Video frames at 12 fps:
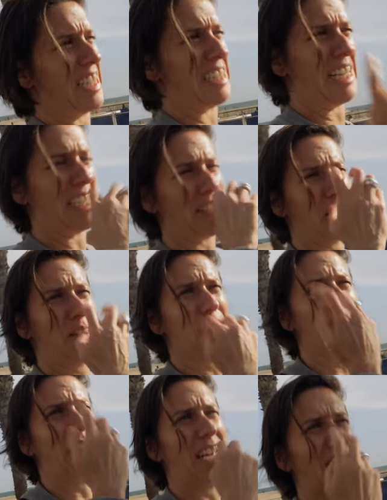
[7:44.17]
and it takes all
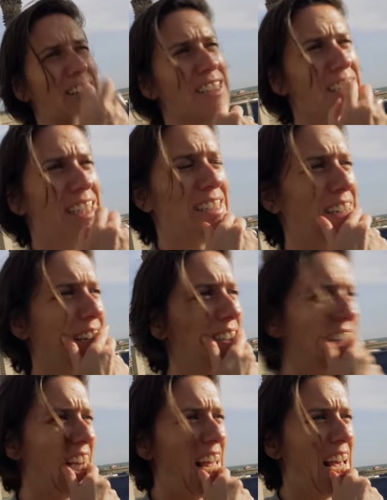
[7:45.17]
of my energy. Like
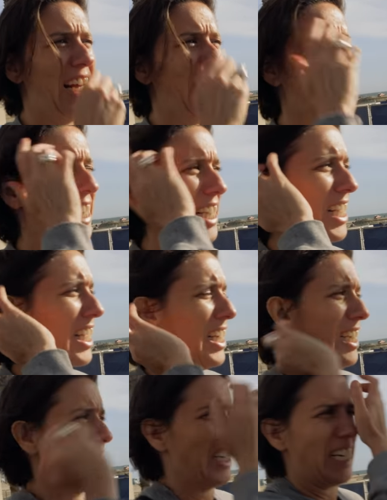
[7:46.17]
sometimes at the end, like
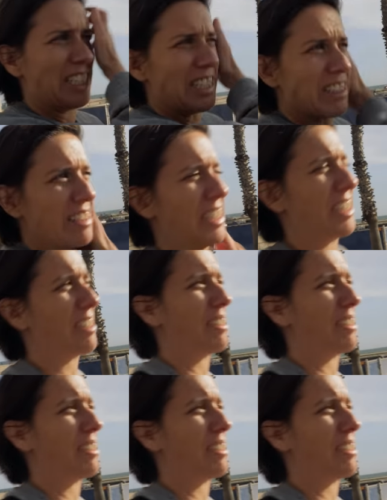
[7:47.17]
I just need